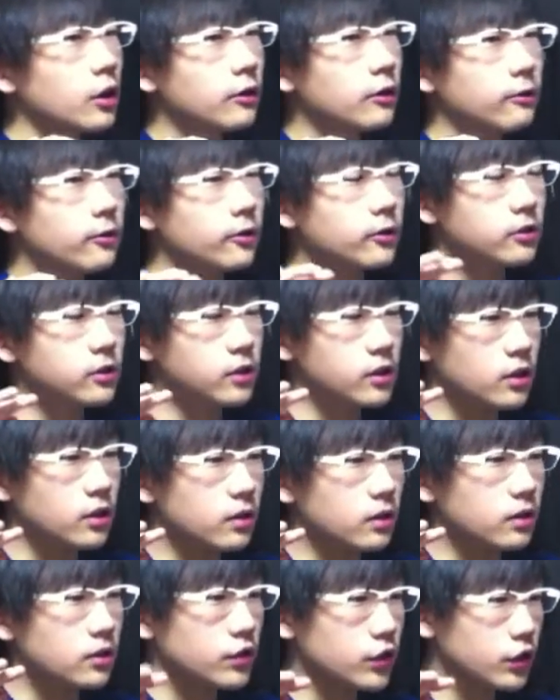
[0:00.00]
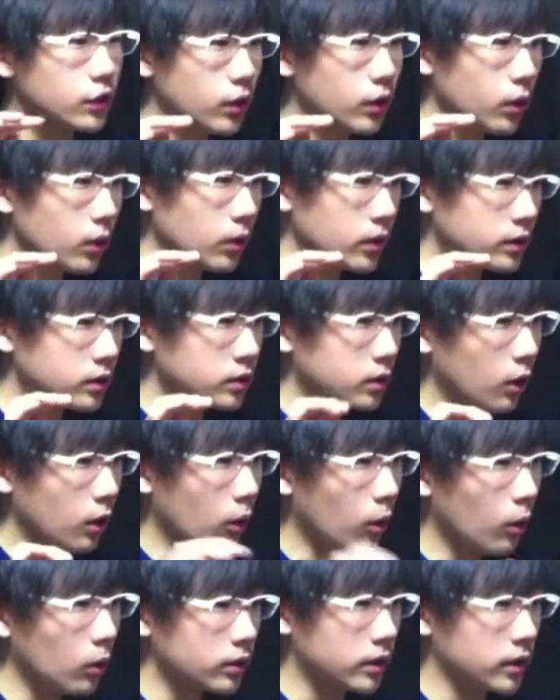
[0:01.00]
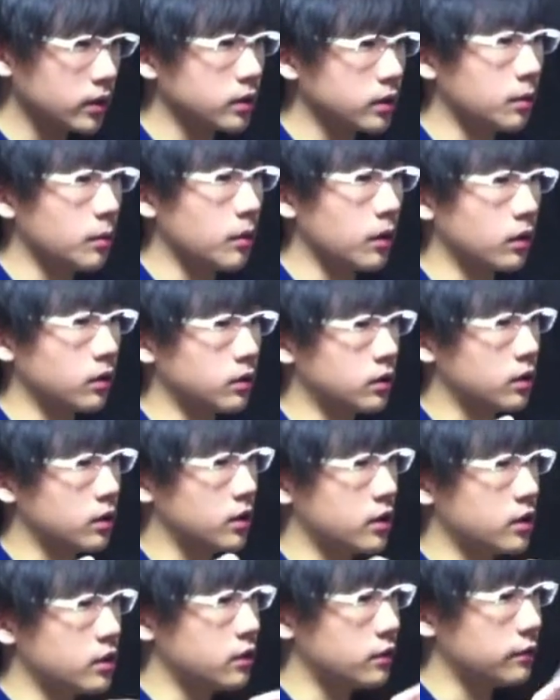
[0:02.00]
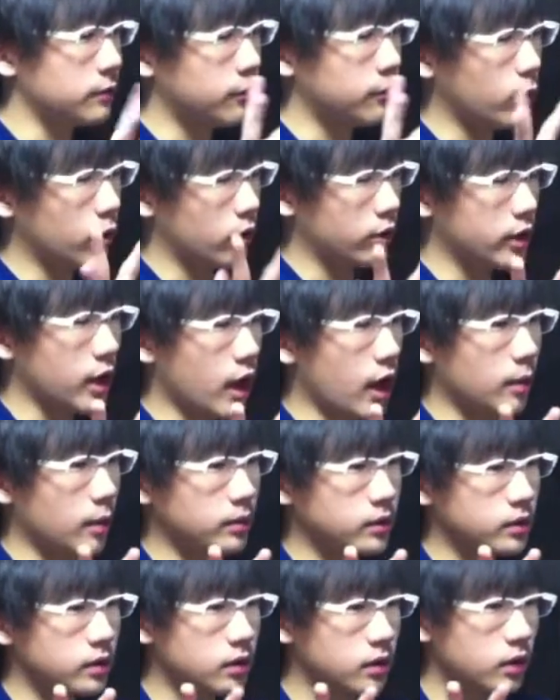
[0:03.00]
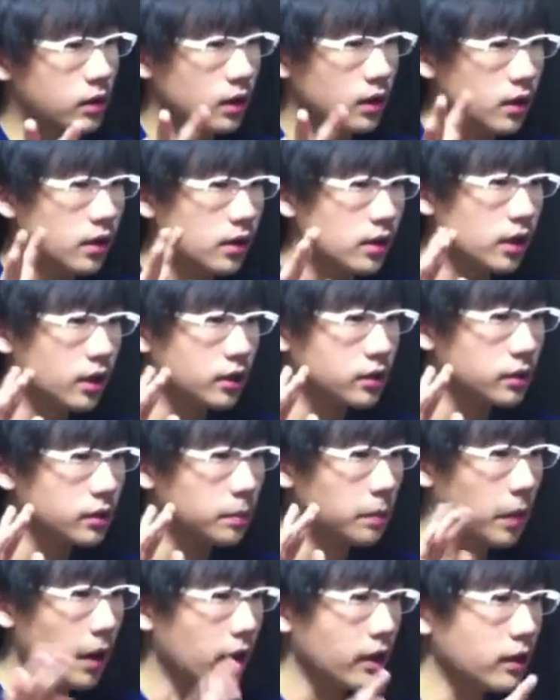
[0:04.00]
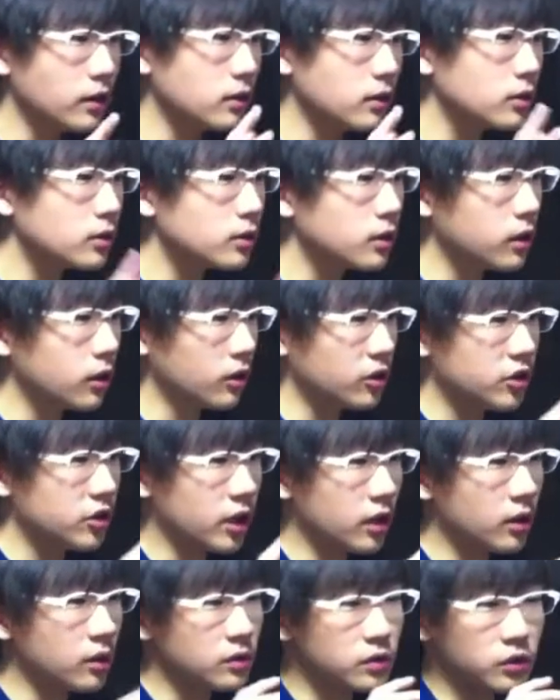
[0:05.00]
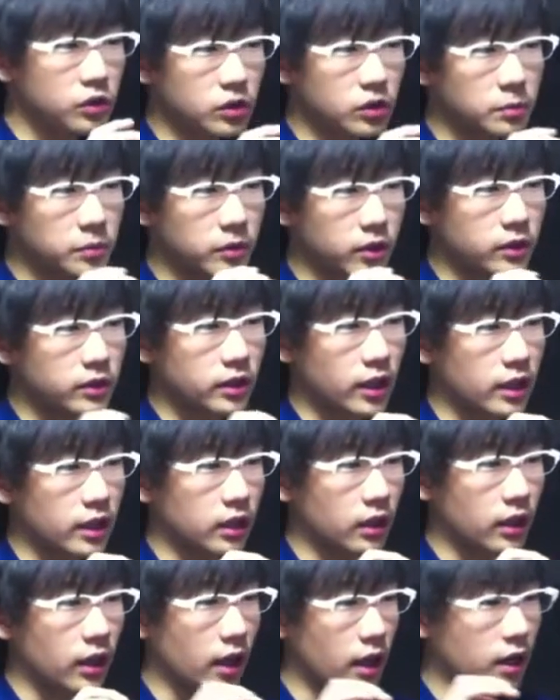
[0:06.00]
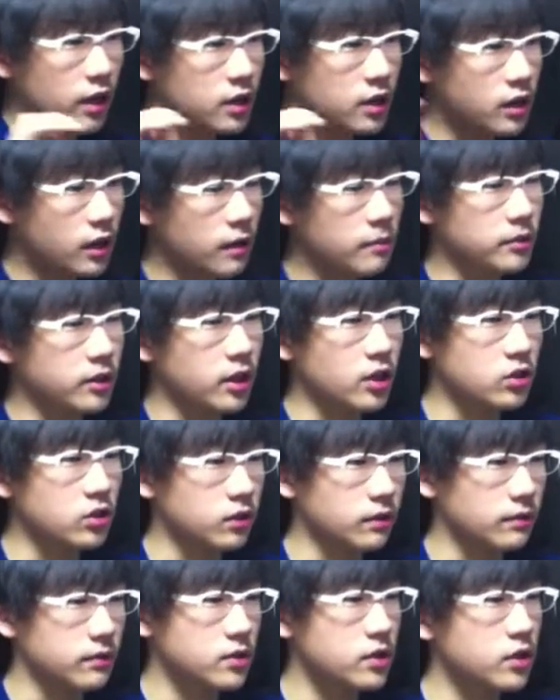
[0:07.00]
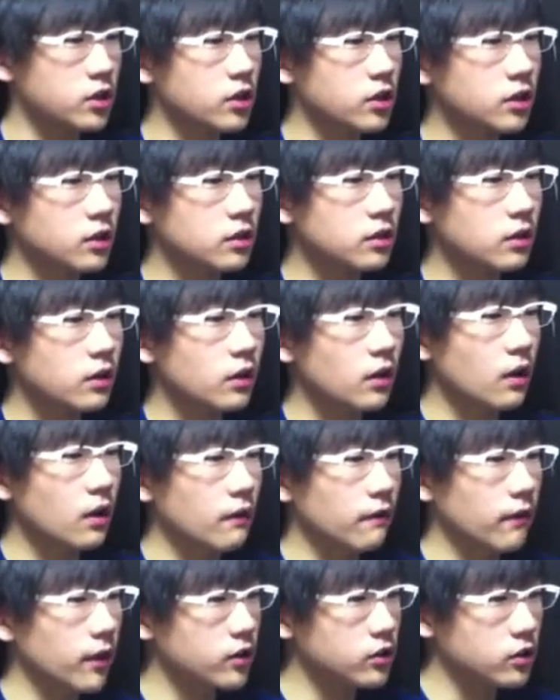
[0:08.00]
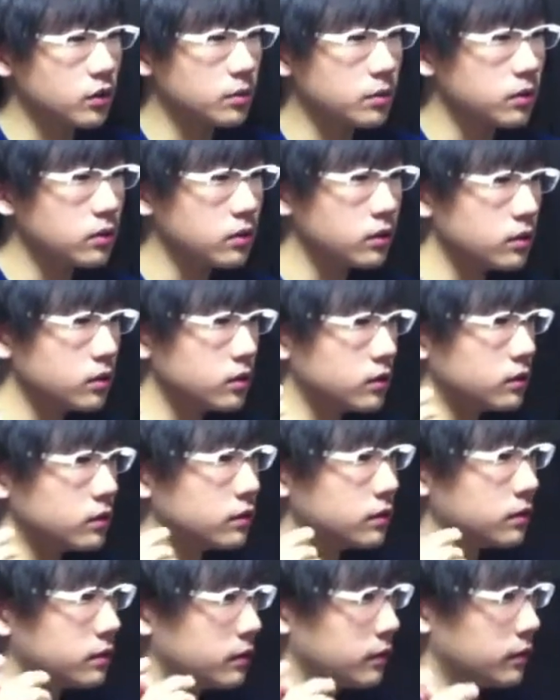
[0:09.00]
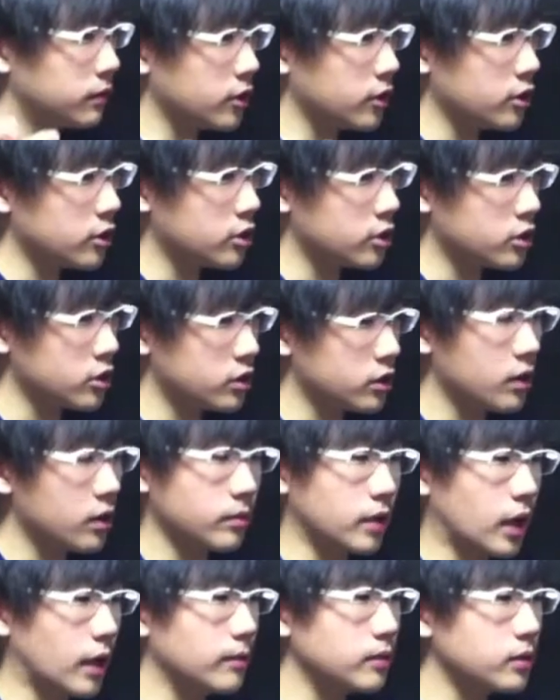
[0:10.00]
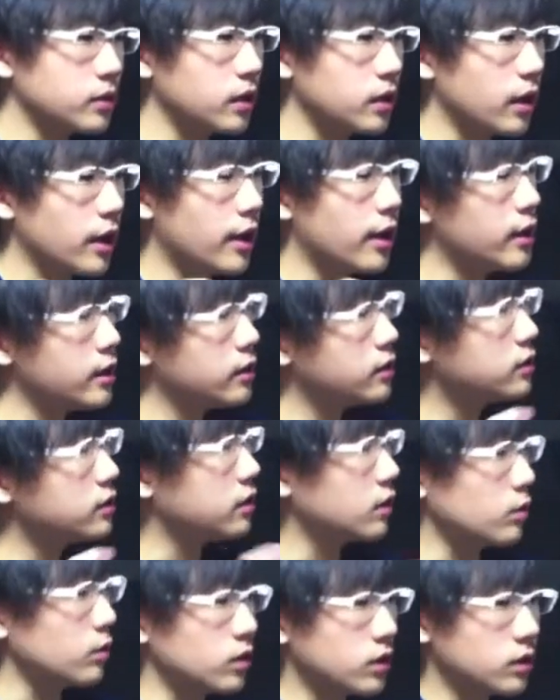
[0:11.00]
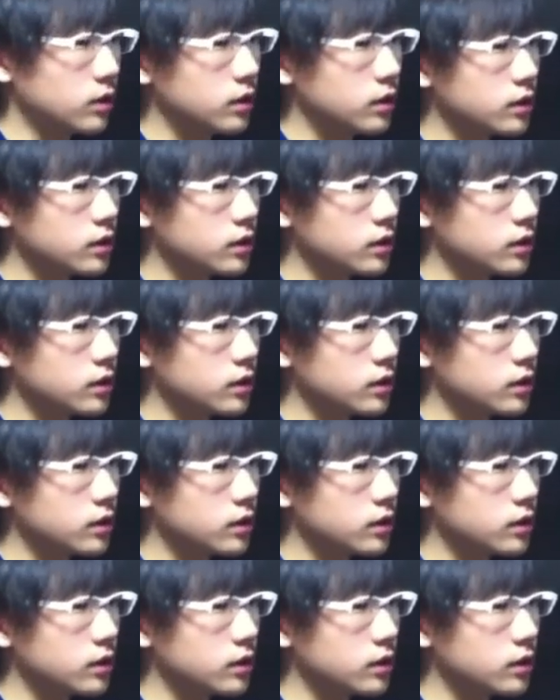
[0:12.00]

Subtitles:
Firstly, Shiro is the oldest among these 4 types. It is a pale, clear yellow soup containing any combination of chicken, vegetables, fish sometimes, and seaweed.